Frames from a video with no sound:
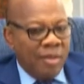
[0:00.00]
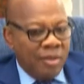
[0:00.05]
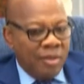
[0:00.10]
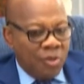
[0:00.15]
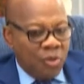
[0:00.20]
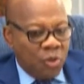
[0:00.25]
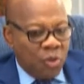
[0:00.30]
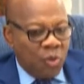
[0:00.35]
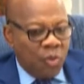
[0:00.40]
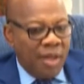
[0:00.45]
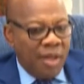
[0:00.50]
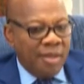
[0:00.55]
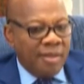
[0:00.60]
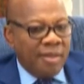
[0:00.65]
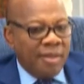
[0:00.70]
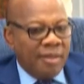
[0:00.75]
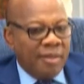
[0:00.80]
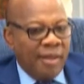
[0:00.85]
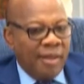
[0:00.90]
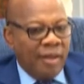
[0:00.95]
So
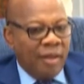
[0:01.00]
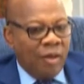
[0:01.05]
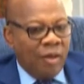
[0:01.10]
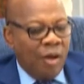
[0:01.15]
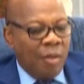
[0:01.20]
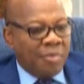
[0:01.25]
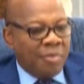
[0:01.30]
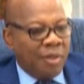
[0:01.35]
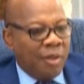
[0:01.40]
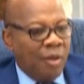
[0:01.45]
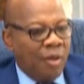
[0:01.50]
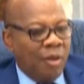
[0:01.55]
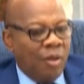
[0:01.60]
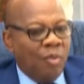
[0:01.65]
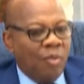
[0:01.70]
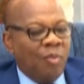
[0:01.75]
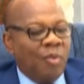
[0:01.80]
1999 comes along,